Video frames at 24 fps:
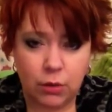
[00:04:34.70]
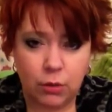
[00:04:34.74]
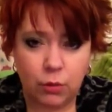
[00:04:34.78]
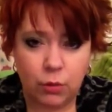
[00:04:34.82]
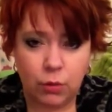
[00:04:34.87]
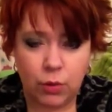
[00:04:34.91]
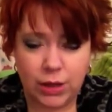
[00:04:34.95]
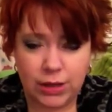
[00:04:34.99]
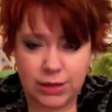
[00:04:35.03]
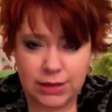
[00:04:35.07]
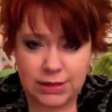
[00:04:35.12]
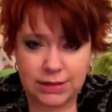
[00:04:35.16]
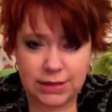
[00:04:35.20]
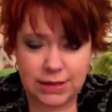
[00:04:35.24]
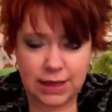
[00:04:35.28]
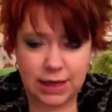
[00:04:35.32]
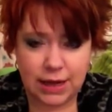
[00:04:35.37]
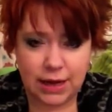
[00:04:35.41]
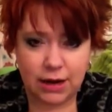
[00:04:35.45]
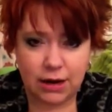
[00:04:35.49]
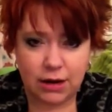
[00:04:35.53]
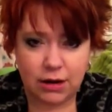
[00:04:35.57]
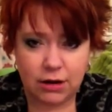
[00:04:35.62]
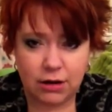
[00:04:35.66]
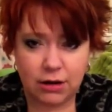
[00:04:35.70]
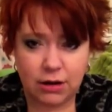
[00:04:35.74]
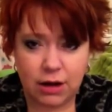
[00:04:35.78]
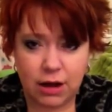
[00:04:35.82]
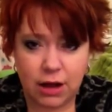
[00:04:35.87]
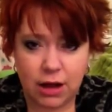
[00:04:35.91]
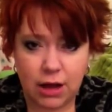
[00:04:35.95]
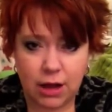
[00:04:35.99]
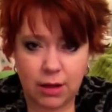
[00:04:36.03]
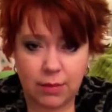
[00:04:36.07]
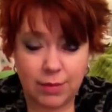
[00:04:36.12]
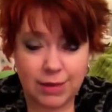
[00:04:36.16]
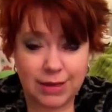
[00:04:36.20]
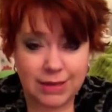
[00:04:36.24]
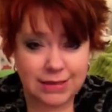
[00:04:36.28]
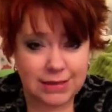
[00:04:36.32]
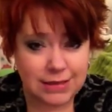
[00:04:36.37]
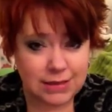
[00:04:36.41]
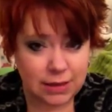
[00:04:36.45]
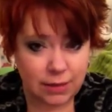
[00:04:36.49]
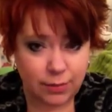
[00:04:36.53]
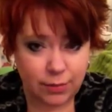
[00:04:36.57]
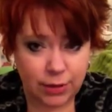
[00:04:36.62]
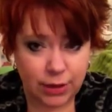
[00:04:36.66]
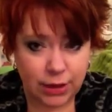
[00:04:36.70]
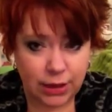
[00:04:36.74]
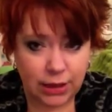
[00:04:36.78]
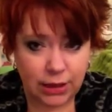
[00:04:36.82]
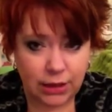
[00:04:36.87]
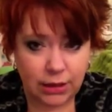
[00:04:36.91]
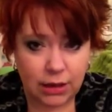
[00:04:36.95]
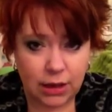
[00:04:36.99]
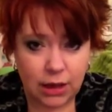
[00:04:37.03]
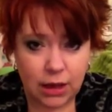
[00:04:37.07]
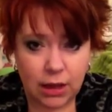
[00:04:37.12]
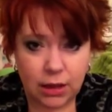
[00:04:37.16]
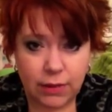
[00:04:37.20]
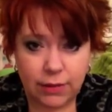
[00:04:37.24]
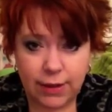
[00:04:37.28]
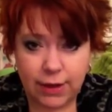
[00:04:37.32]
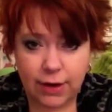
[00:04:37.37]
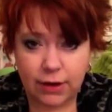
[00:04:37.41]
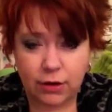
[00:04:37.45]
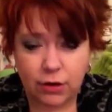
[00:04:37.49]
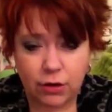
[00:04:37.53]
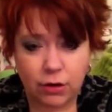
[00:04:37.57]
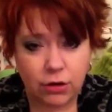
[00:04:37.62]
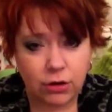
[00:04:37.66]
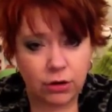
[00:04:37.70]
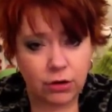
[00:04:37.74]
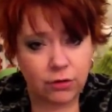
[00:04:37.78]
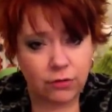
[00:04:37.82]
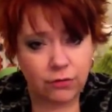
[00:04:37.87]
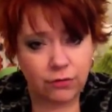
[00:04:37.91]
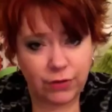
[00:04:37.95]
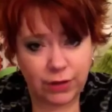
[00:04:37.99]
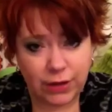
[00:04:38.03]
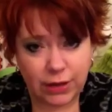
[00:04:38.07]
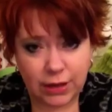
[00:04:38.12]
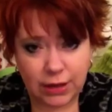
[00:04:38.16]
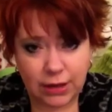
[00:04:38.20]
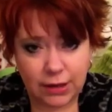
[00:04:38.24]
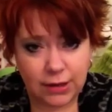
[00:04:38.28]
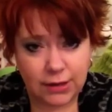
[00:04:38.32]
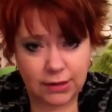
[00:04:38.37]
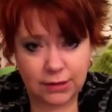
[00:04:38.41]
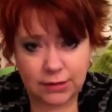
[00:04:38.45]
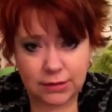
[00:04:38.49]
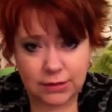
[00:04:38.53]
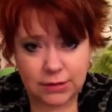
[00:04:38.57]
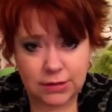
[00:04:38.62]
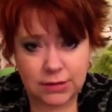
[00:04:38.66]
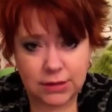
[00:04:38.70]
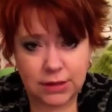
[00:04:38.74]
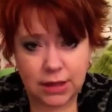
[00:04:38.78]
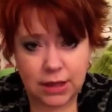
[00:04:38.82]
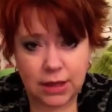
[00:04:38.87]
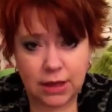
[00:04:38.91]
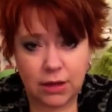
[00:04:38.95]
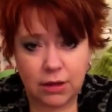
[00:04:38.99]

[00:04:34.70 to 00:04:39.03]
Was there a sibling that hurt your feelings?